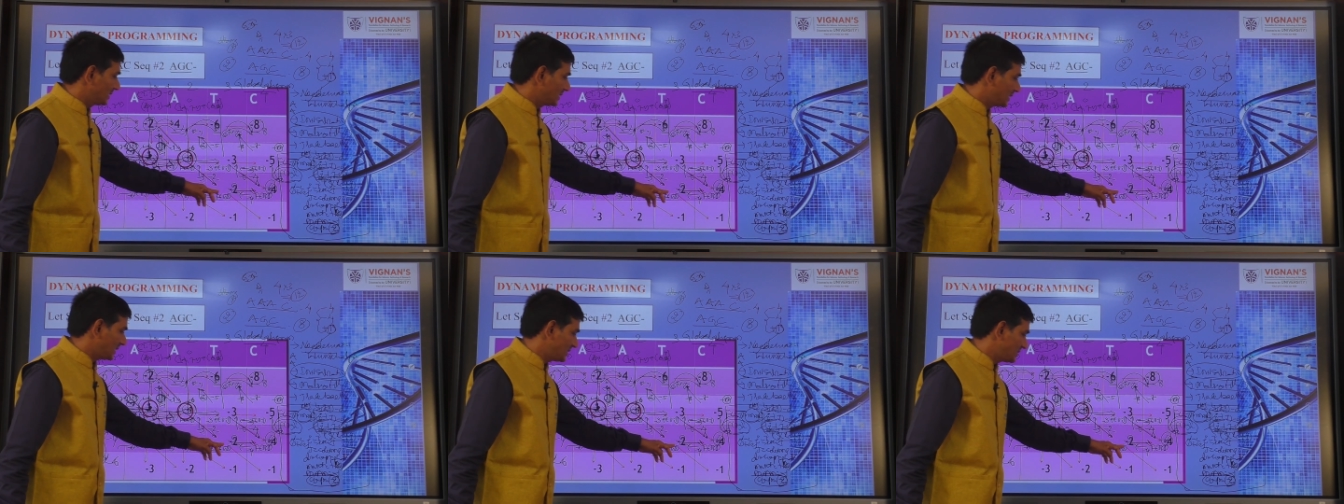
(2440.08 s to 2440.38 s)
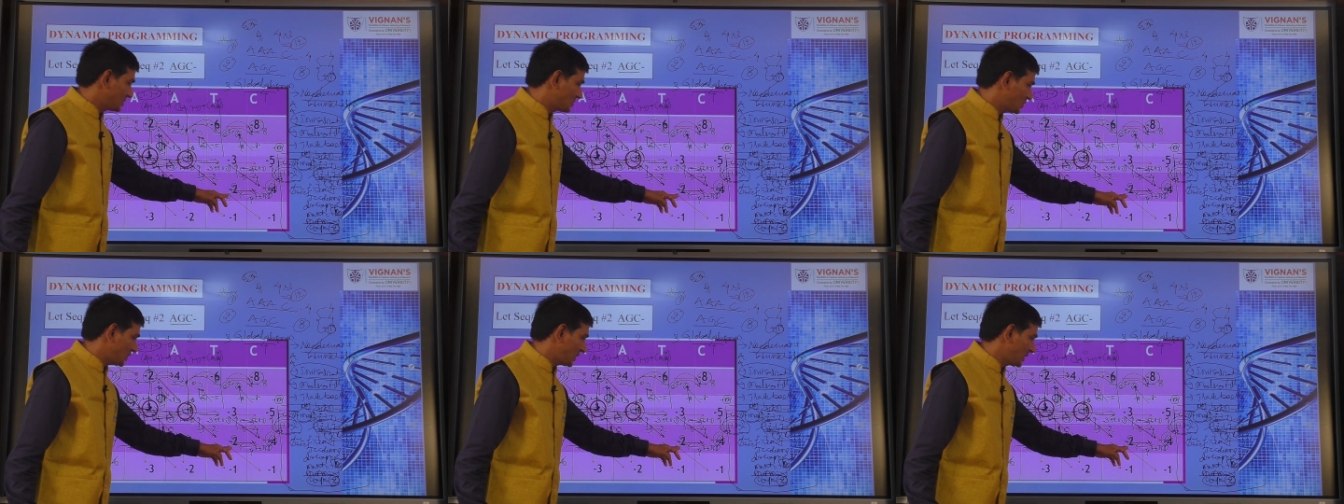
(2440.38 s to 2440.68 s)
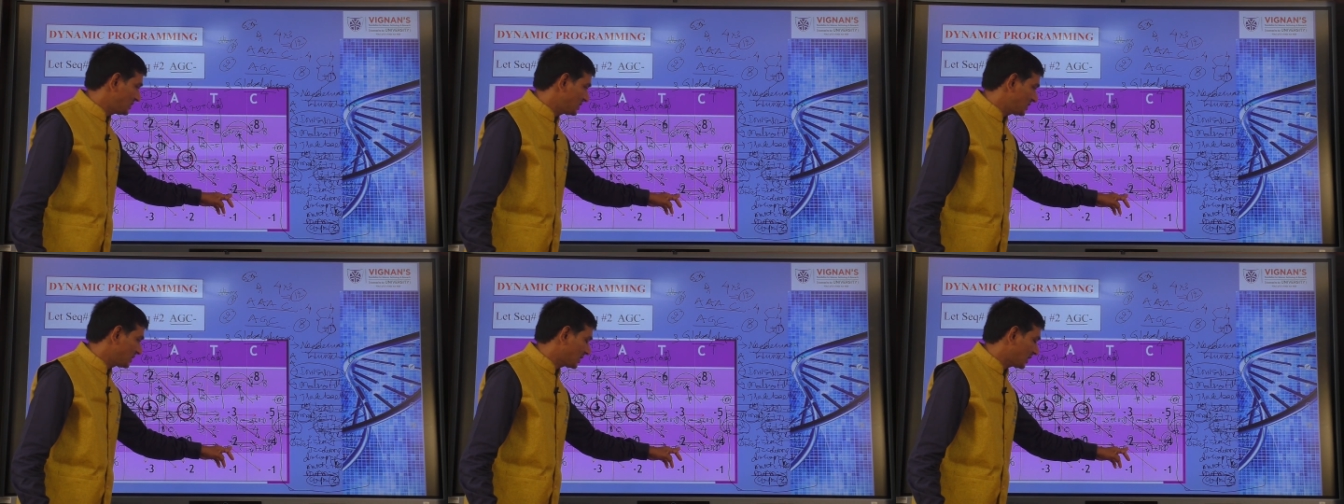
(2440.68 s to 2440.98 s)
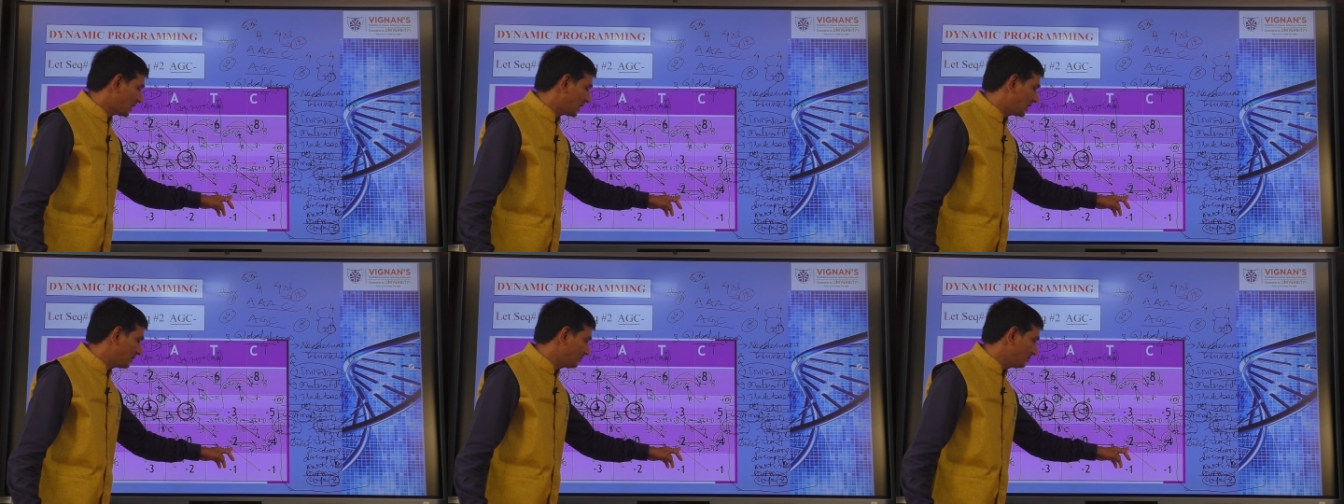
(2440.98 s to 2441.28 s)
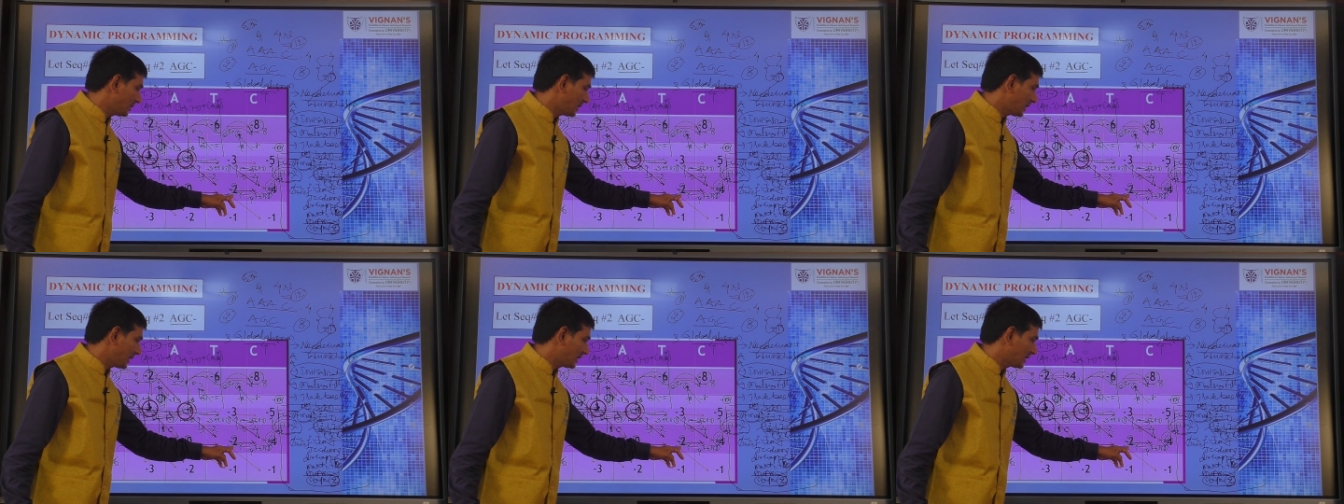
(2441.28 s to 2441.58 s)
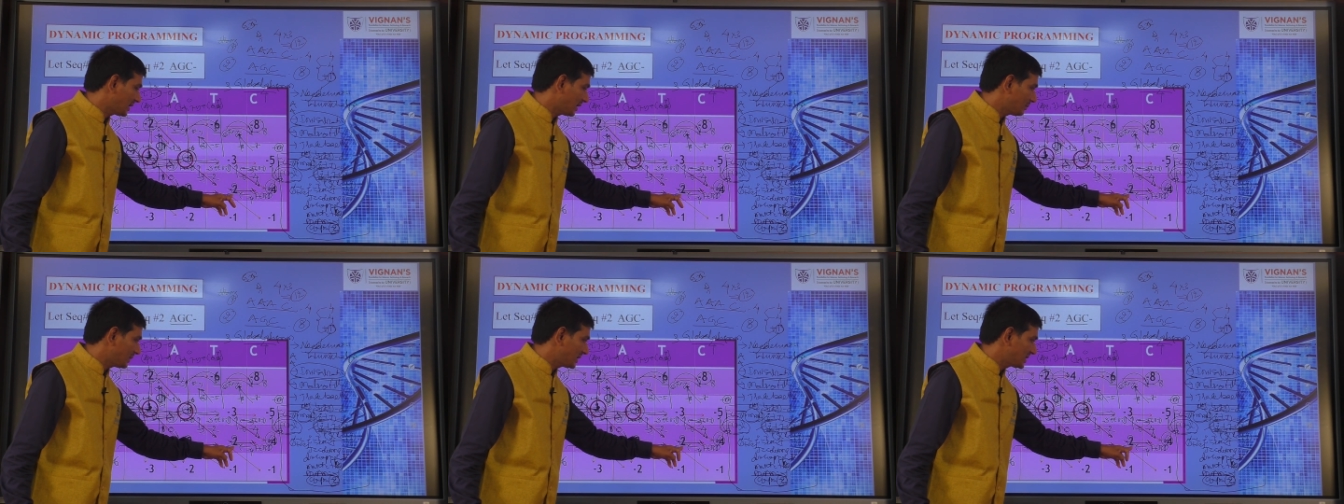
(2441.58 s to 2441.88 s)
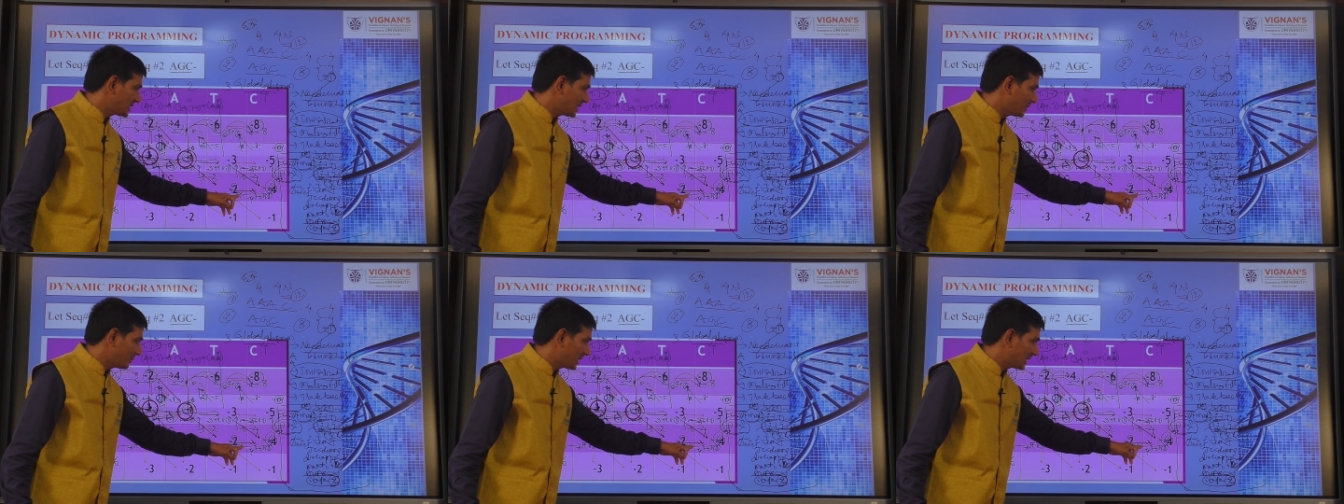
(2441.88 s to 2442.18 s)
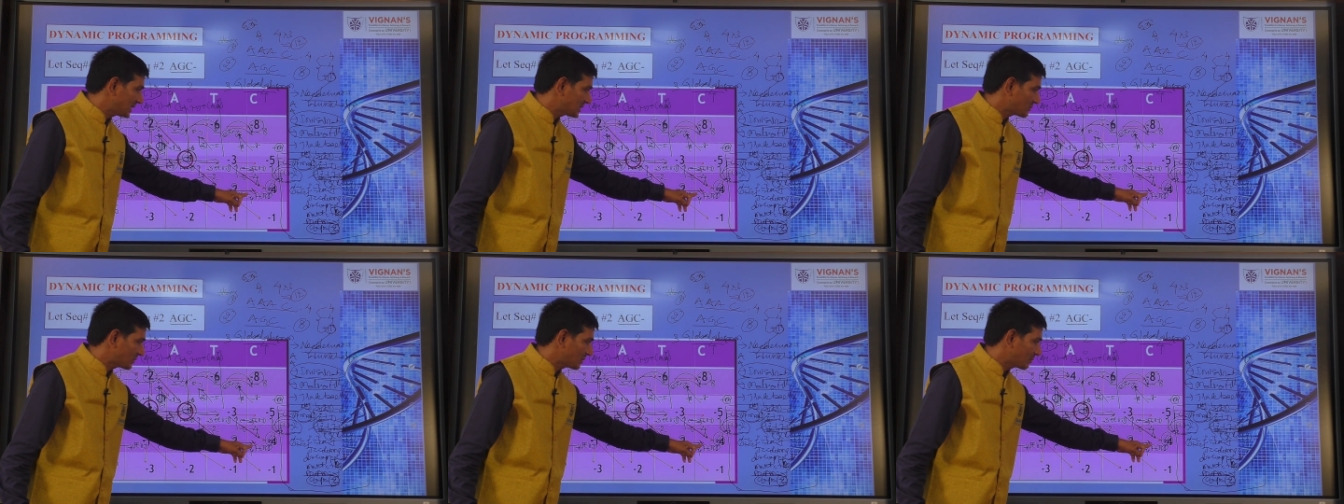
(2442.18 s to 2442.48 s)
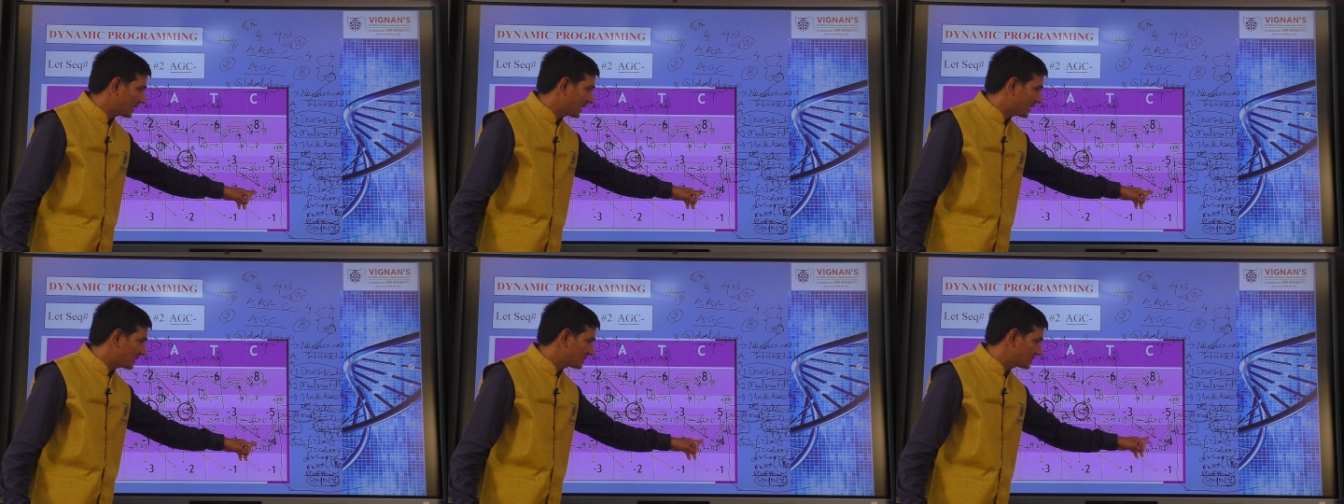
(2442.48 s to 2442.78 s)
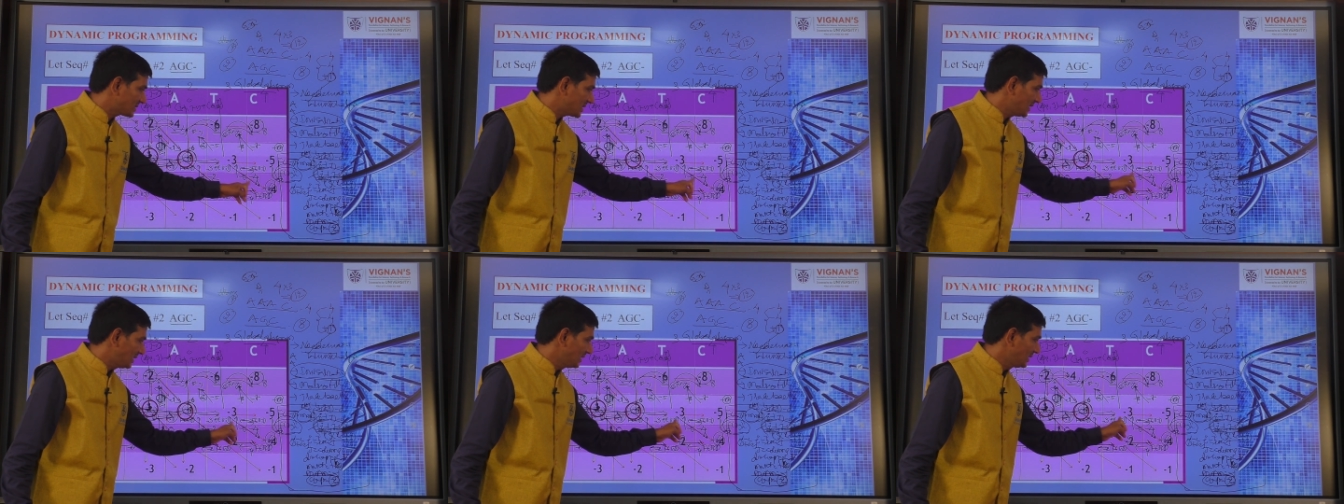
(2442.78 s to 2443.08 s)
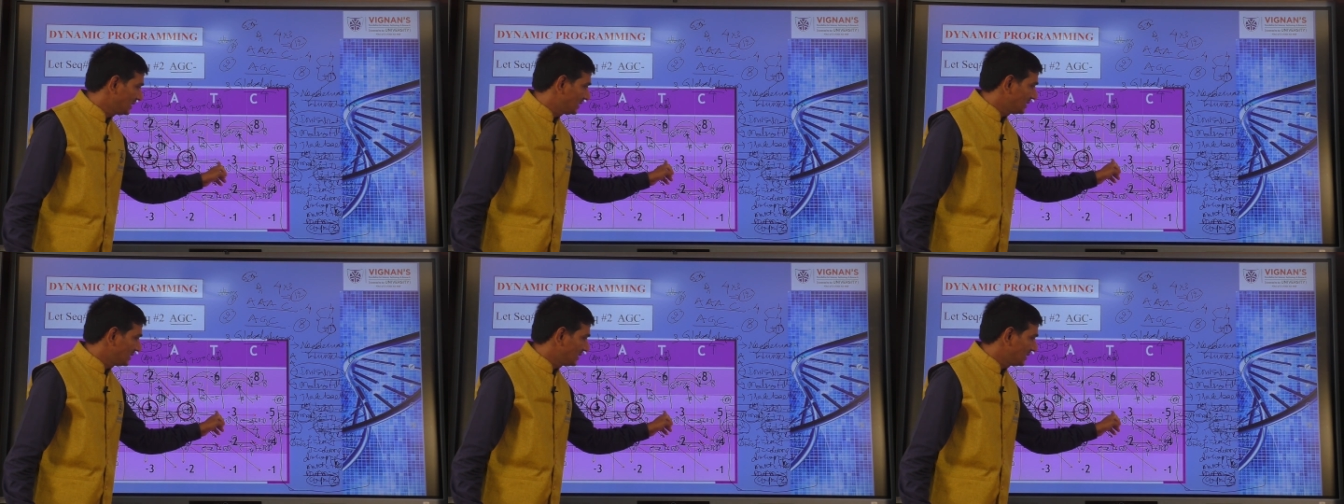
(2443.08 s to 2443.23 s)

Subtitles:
that is change in column I comma j minus 1 minus d,